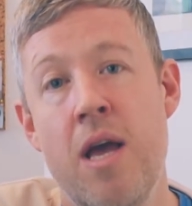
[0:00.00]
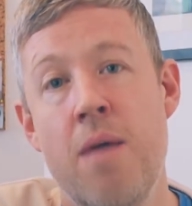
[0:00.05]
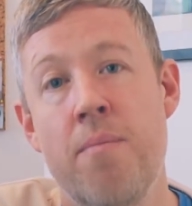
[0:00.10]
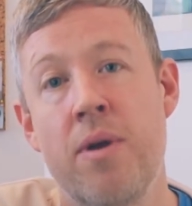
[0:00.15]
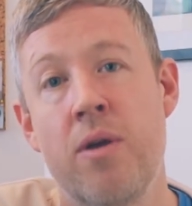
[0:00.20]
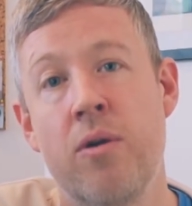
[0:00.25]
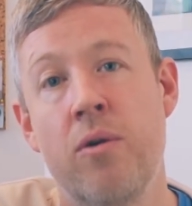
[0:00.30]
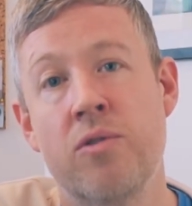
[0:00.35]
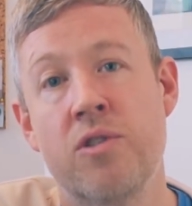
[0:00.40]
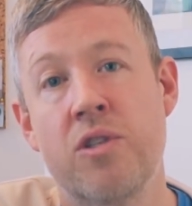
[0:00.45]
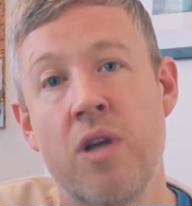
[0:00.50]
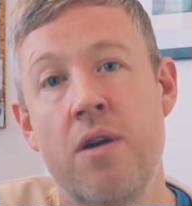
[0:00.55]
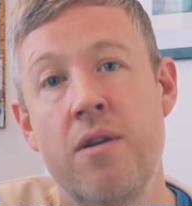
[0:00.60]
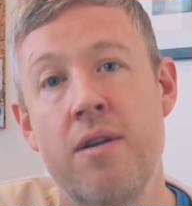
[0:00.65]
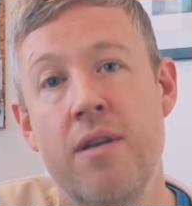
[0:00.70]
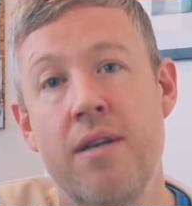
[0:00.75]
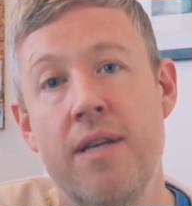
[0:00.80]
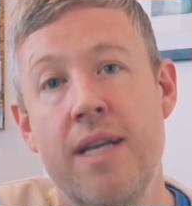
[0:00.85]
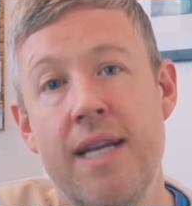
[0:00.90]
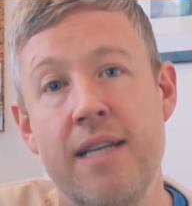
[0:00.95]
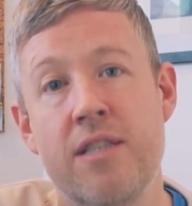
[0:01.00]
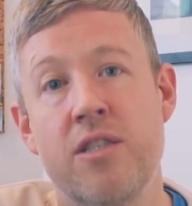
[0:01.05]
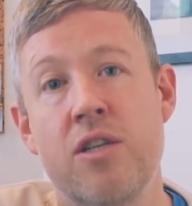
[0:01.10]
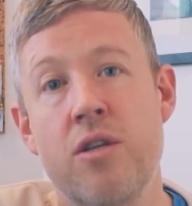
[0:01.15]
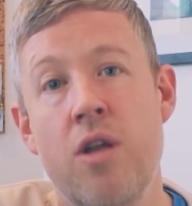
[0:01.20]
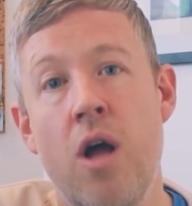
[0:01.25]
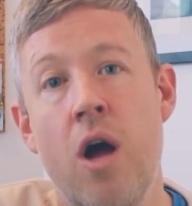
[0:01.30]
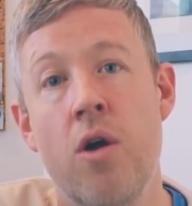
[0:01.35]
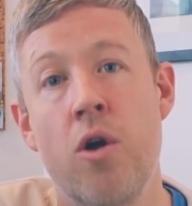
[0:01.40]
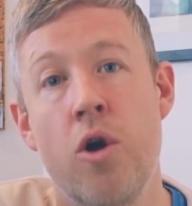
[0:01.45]
But you also need to
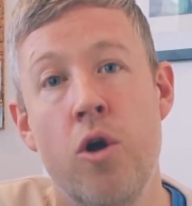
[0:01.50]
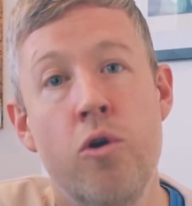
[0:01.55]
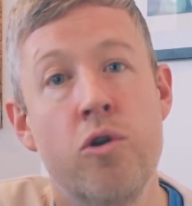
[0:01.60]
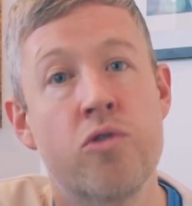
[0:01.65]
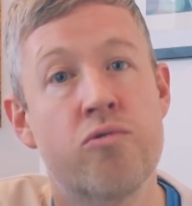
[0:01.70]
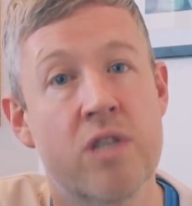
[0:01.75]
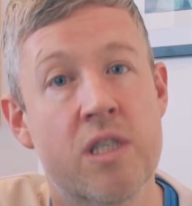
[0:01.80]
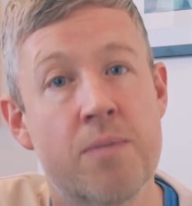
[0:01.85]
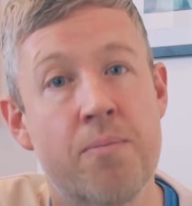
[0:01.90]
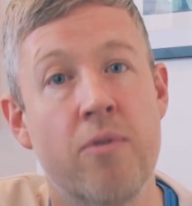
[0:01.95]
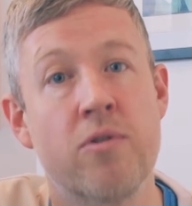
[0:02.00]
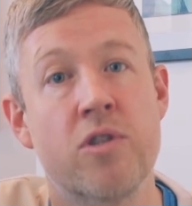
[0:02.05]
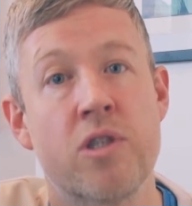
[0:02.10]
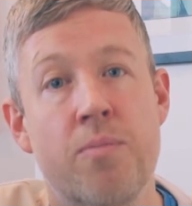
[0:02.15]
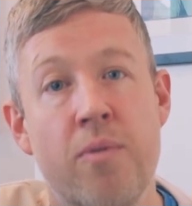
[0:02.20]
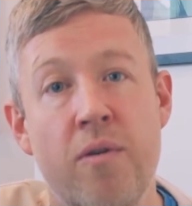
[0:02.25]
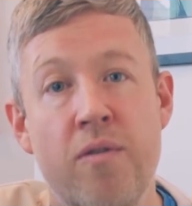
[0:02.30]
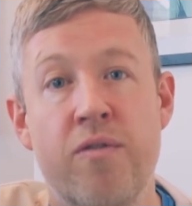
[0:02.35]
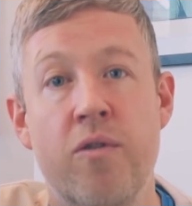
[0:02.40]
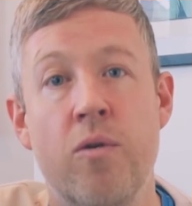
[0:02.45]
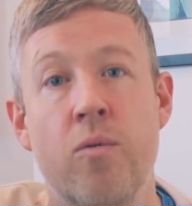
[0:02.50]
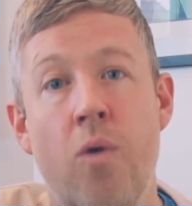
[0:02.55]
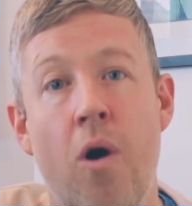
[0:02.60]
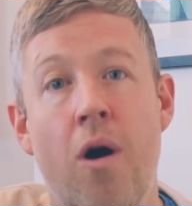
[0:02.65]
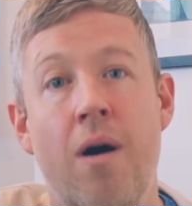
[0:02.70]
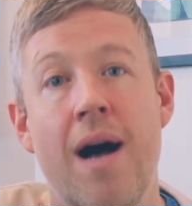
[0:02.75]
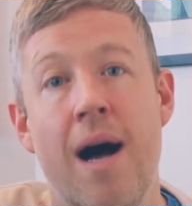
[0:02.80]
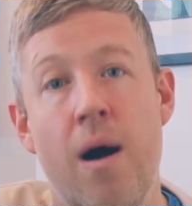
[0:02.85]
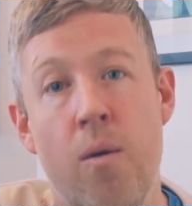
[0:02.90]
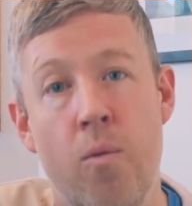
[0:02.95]
know who's responsible for
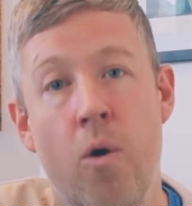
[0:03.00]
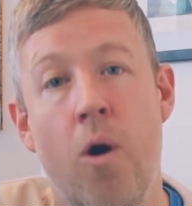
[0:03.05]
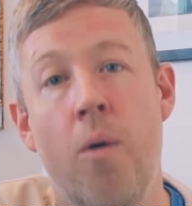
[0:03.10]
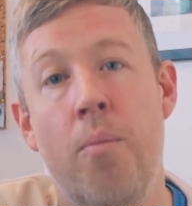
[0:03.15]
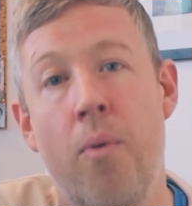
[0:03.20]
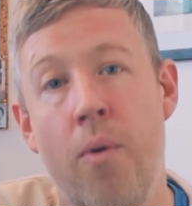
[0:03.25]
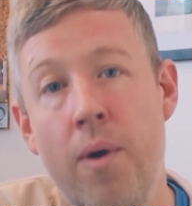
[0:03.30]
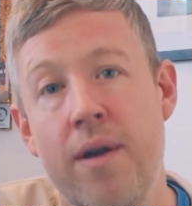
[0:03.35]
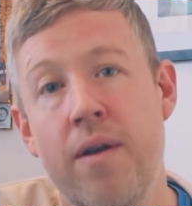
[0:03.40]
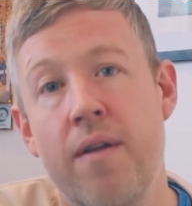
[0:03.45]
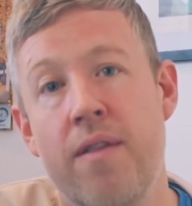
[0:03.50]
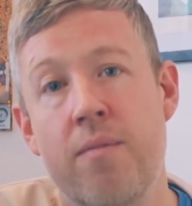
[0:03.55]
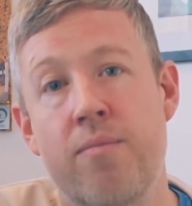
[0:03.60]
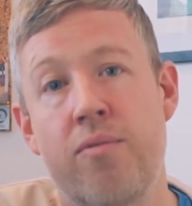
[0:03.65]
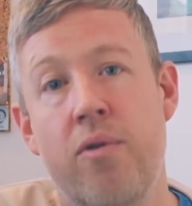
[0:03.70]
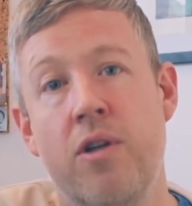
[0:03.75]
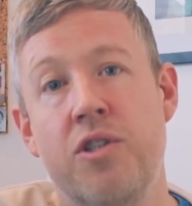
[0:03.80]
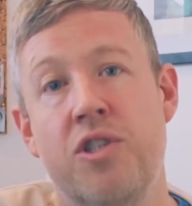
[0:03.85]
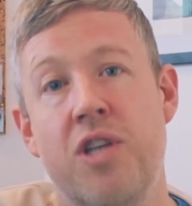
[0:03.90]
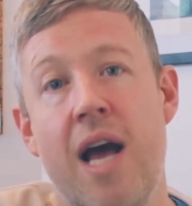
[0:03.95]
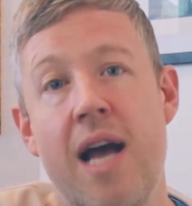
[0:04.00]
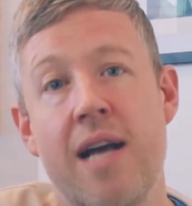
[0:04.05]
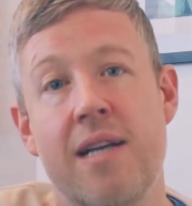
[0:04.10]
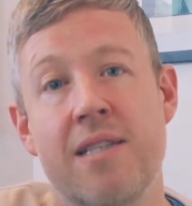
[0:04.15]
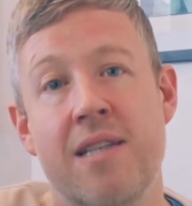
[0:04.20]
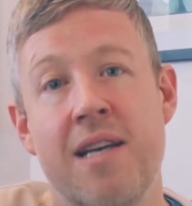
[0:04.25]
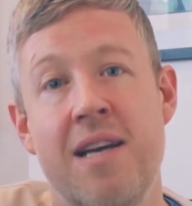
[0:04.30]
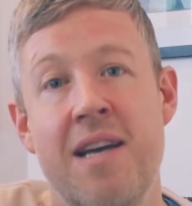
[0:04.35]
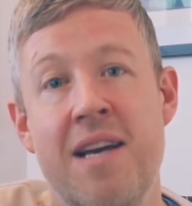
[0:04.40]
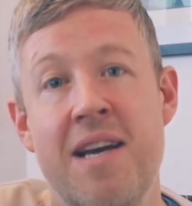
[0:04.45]
what at what point of the
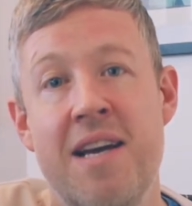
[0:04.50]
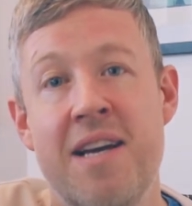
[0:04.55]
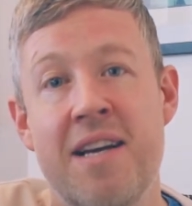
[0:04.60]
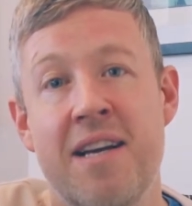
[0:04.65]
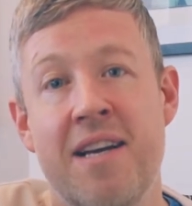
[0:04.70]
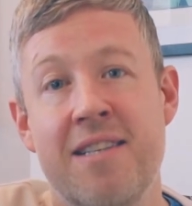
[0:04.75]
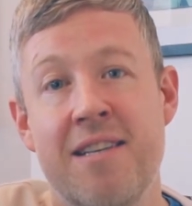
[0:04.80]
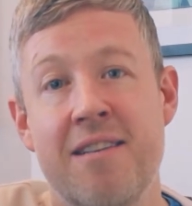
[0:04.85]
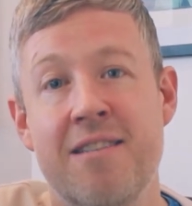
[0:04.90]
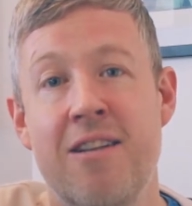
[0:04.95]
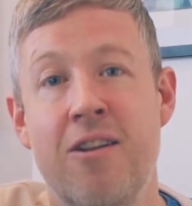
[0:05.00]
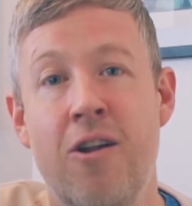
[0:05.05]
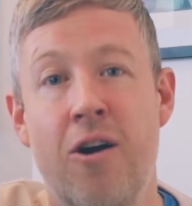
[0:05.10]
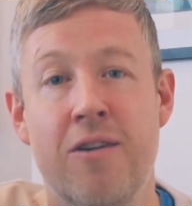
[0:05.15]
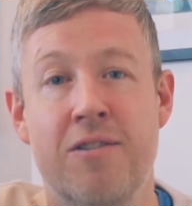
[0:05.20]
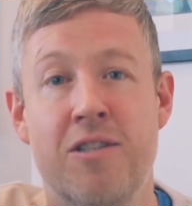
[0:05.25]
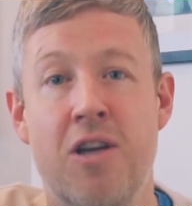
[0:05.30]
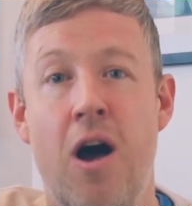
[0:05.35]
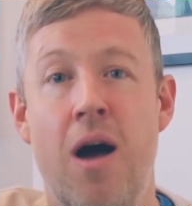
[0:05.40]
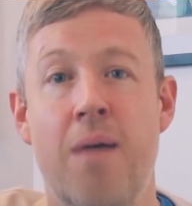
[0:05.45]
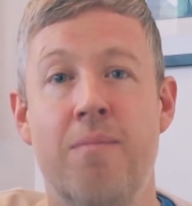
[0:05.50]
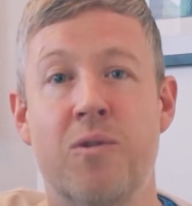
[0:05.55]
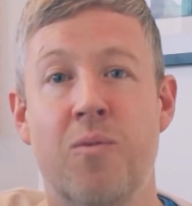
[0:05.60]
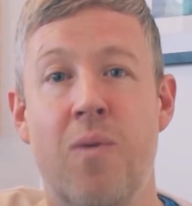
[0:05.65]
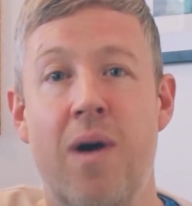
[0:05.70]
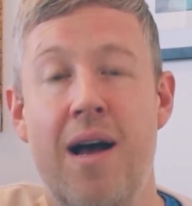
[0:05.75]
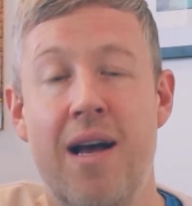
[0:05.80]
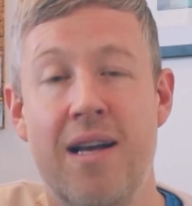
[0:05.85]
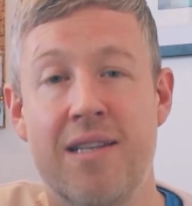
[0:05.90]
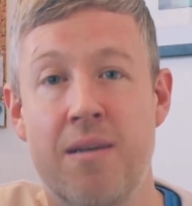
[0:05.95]
project, because there's a lot of times
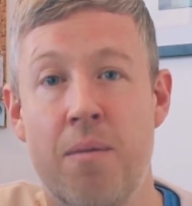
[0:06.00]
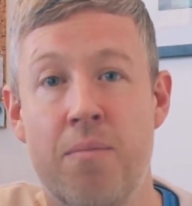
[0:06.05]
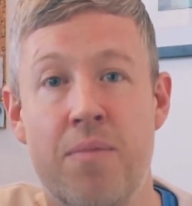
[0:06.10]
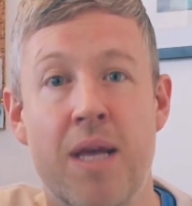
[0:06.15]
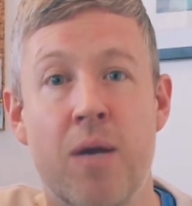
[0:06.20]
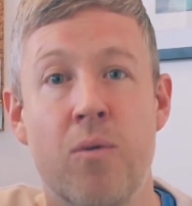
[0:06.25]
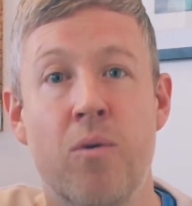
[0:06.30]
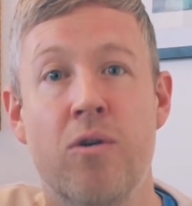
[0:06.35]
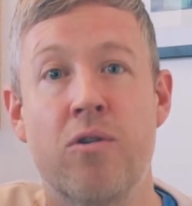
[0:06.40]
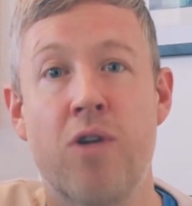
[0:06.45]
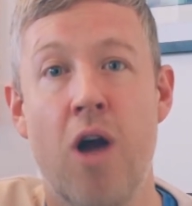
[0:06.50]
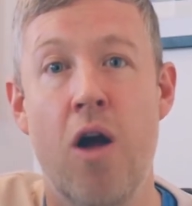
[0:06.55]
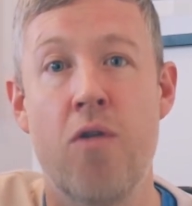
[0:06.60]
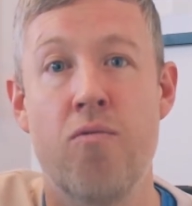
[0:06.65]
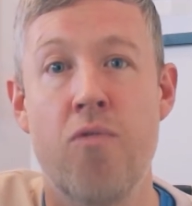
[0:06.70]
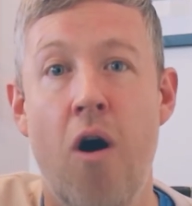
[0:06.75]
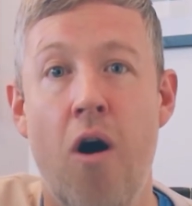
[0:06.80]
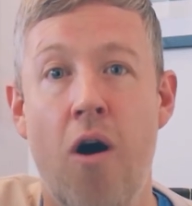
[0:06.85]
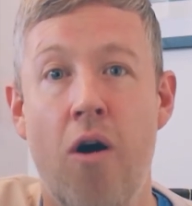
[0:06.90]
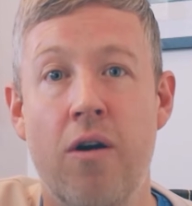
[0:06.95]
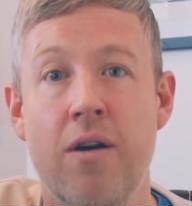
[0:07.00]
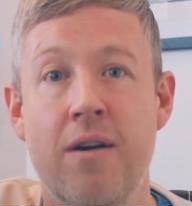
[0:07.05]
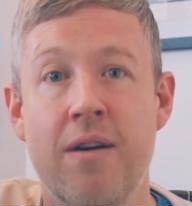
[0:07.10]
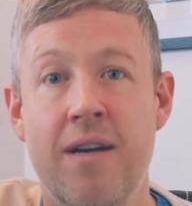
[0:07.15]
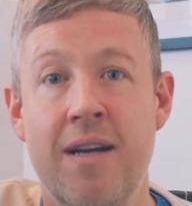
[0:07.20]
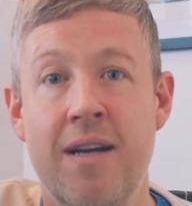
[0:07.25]
where something will go wrong